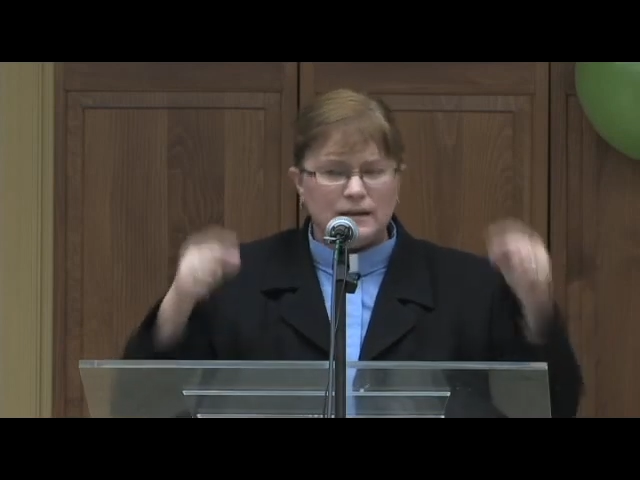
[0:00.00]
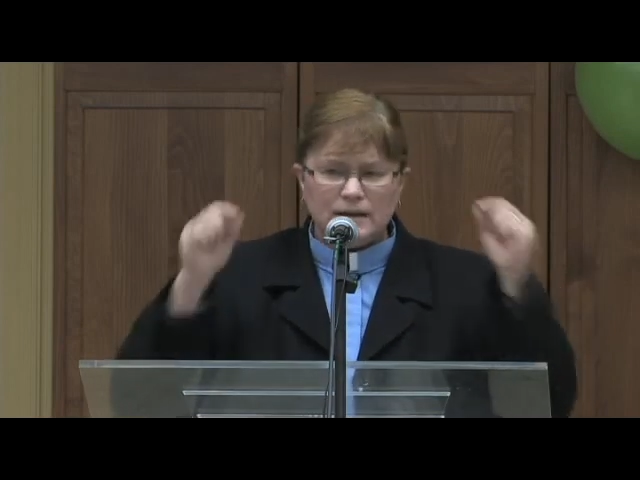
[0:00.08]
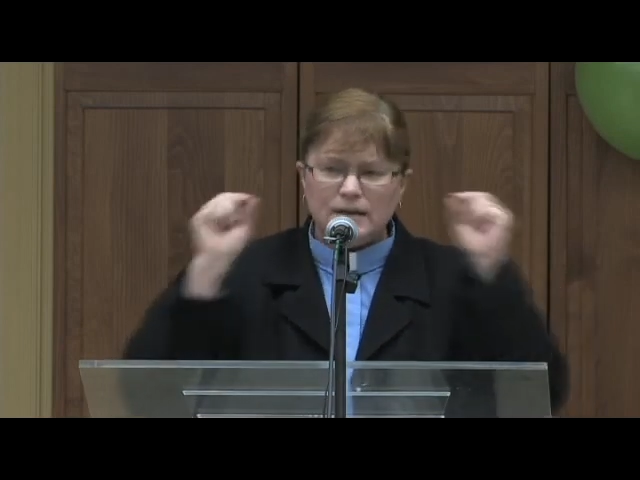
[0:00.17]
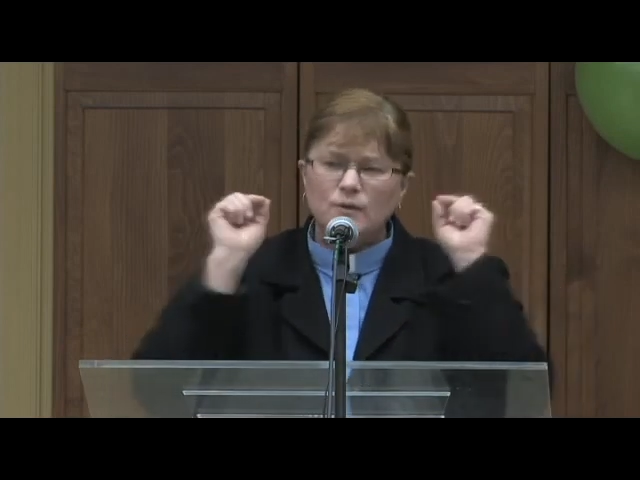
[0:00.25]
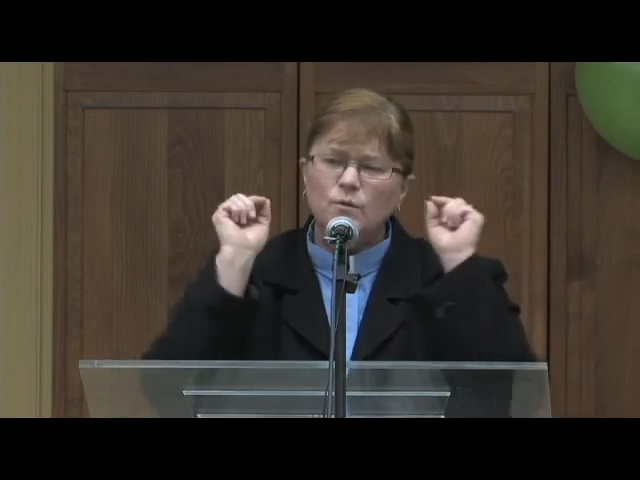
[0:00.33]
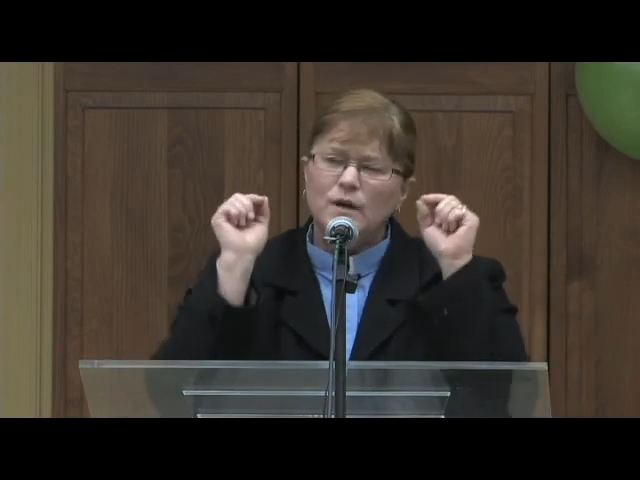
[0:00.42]

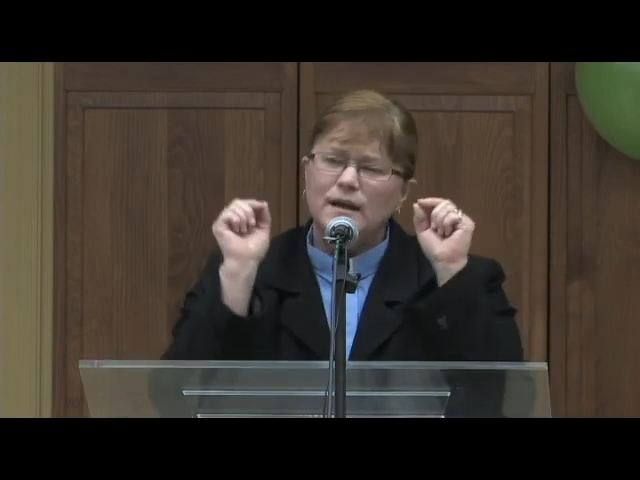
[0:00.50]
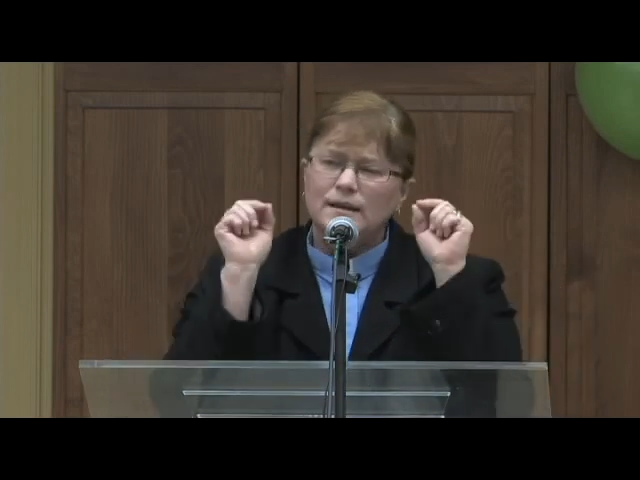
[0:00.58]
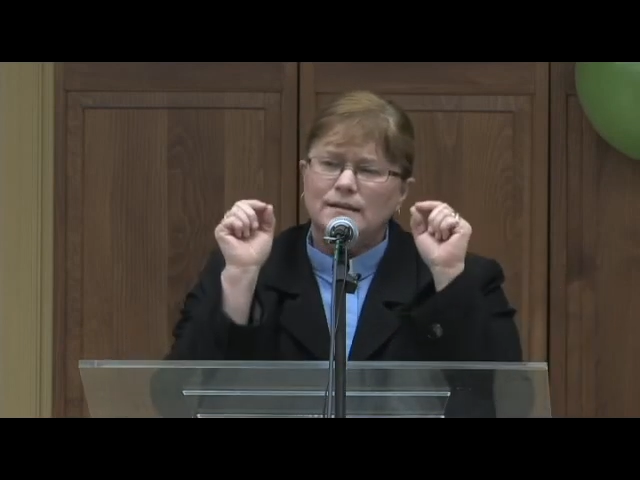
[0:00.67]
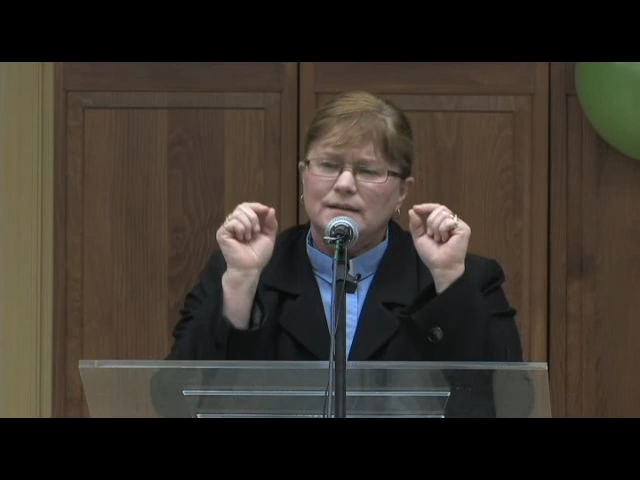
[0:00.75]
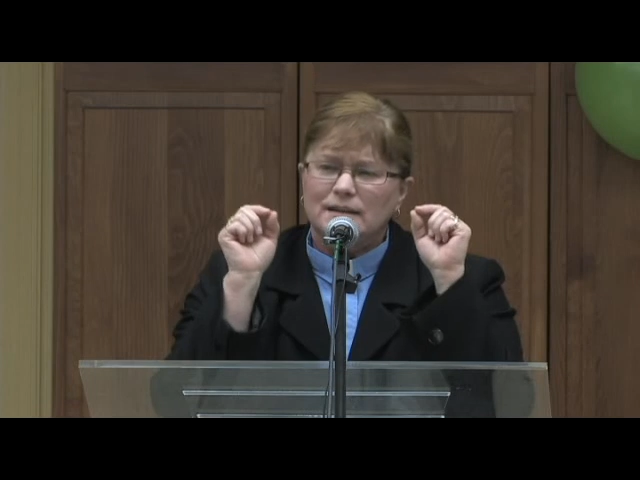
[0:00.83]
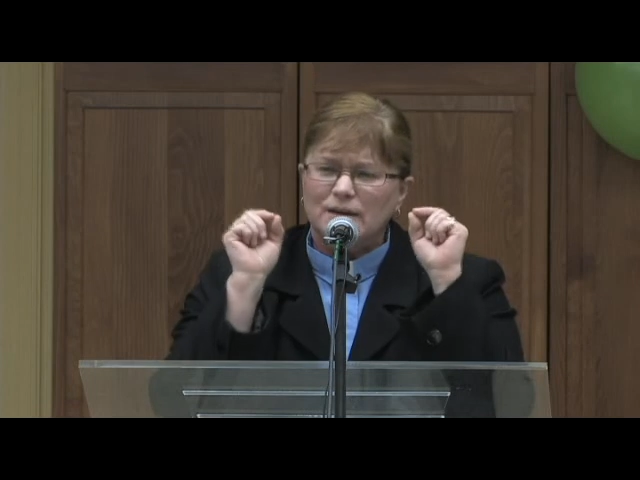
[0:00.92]
you know
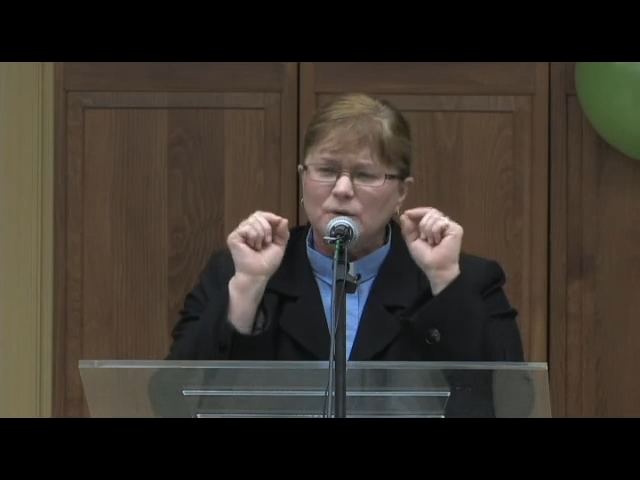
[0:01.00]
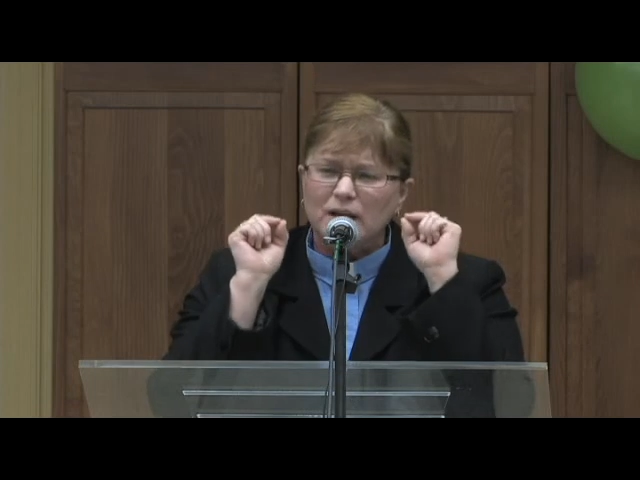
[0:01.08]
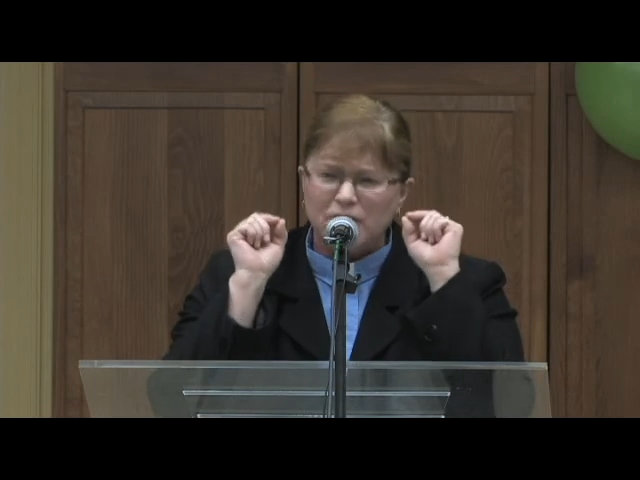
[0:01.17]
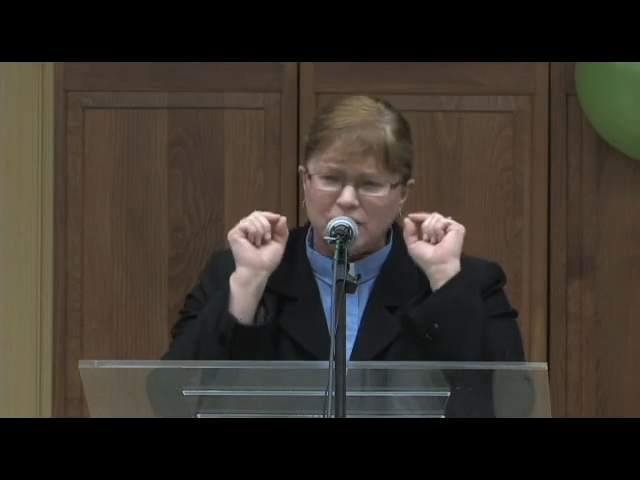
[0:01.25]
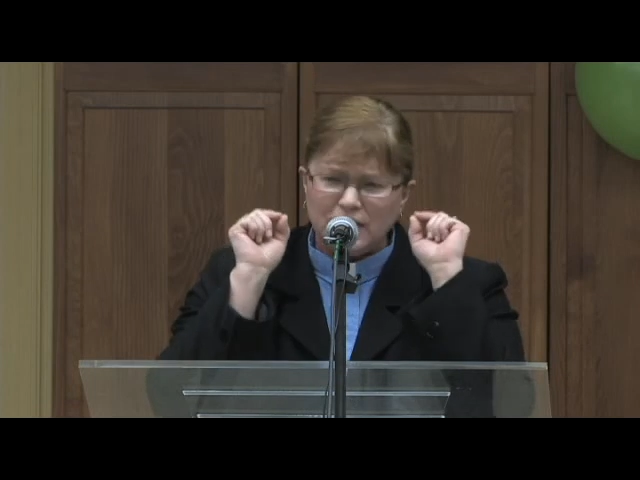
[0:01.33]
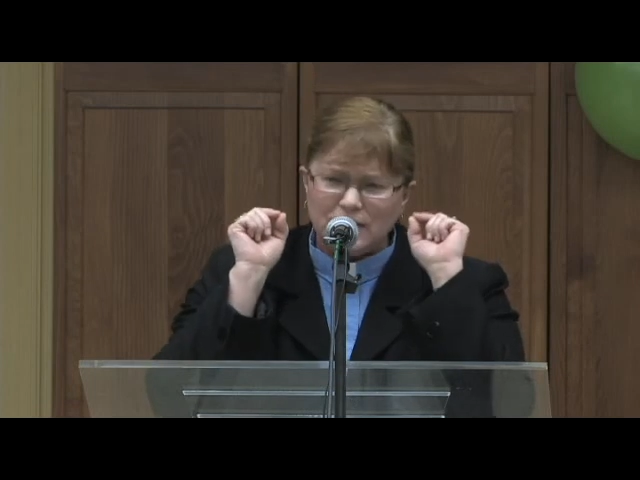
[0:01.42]
what
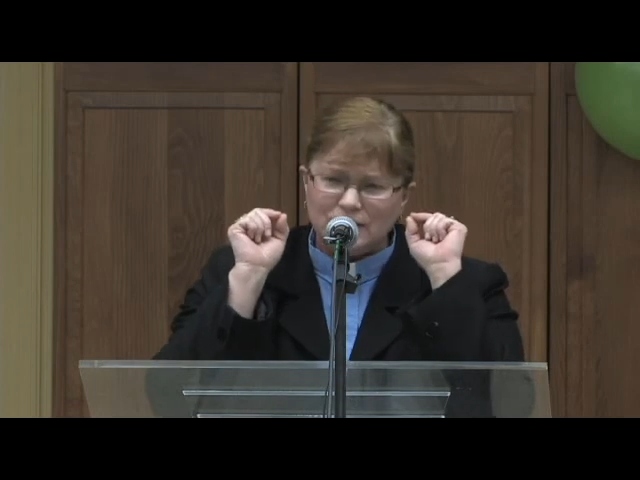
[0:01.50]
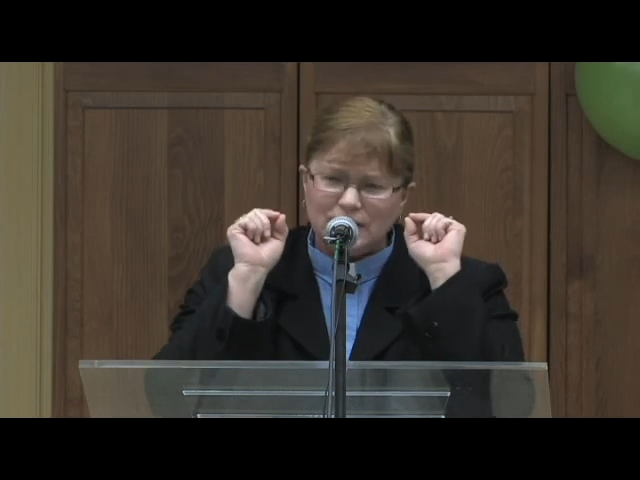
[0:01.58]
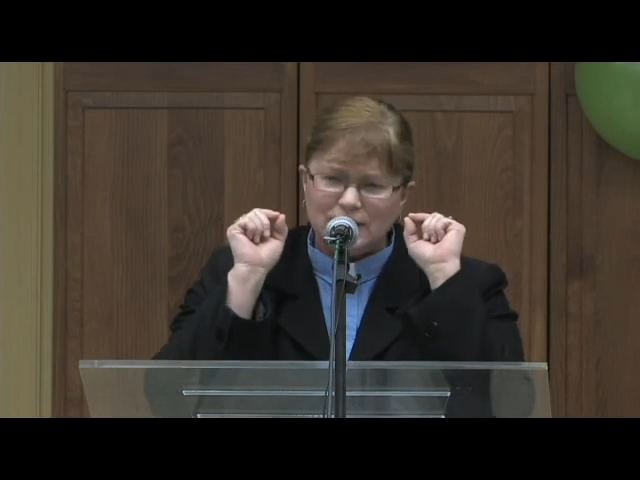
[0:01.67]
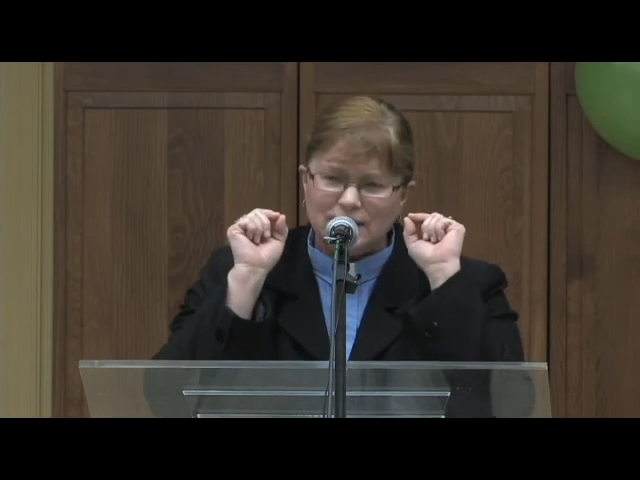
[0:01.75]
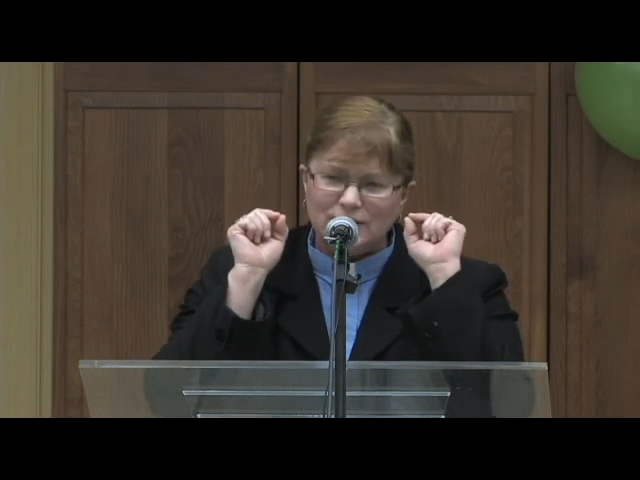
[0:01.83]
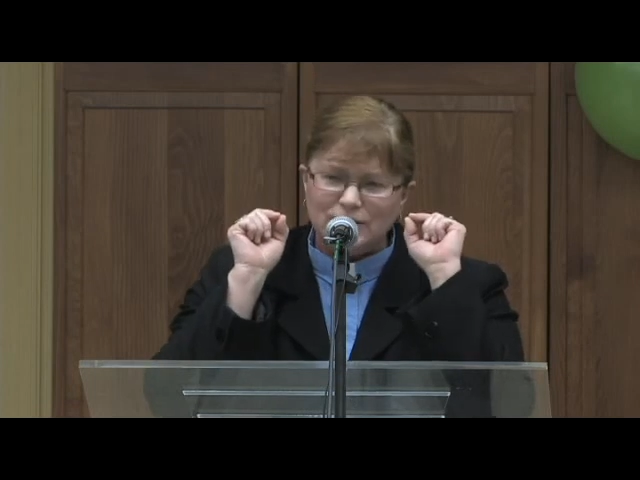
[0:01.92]
I think you
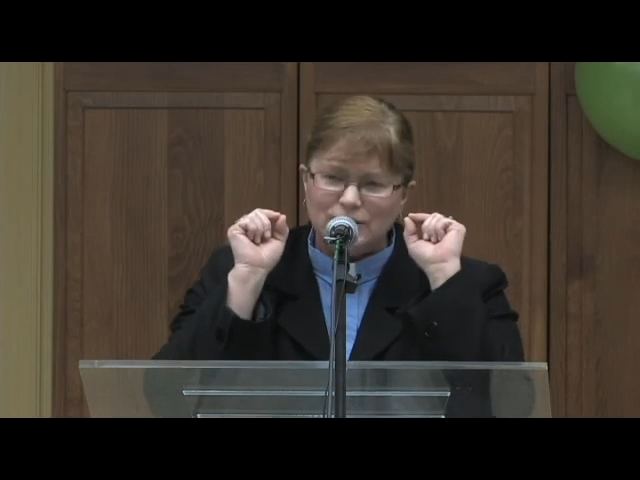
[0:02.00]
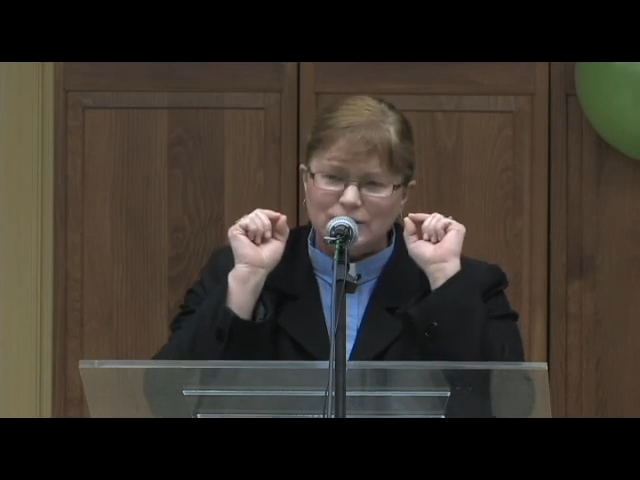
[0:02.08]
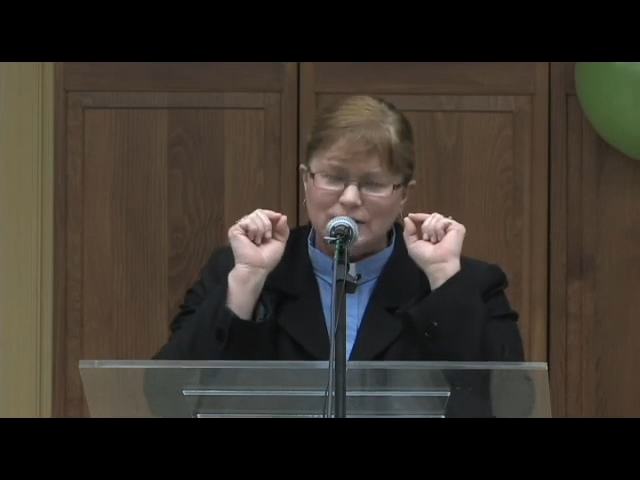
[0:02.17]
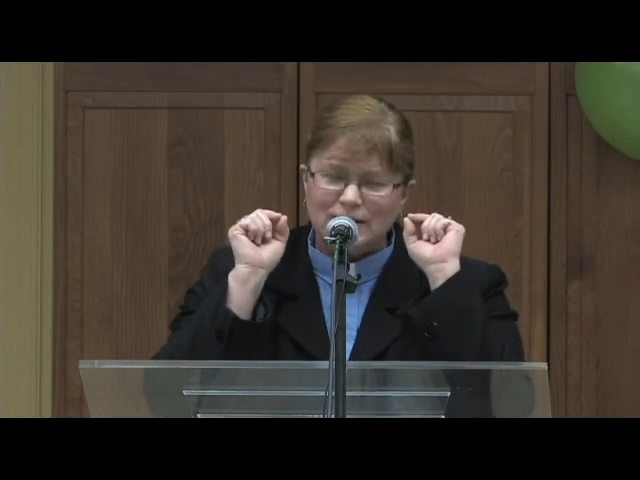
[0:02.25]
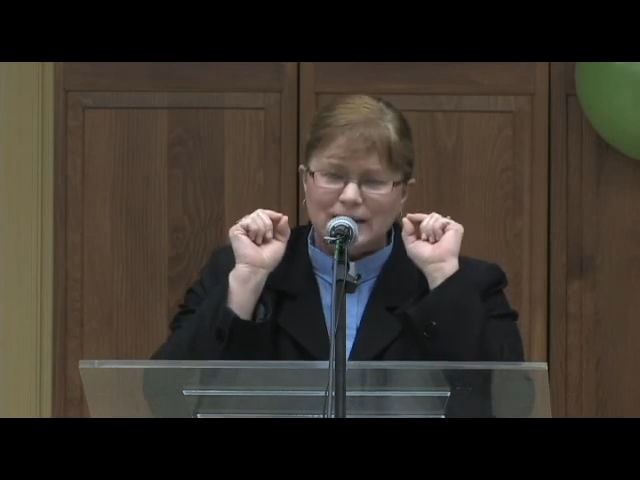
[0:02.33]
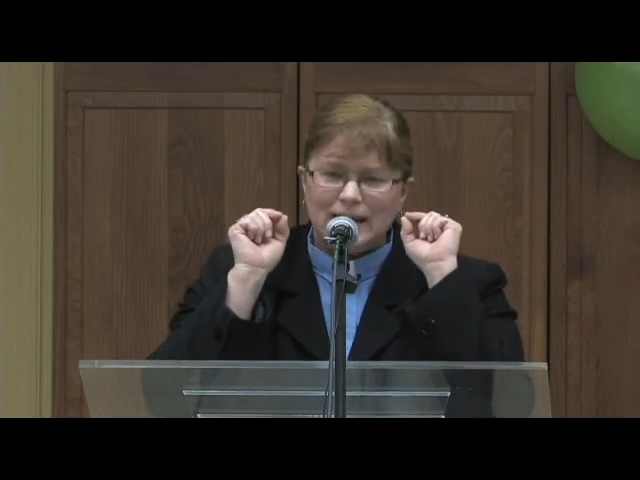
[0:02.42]
need to do?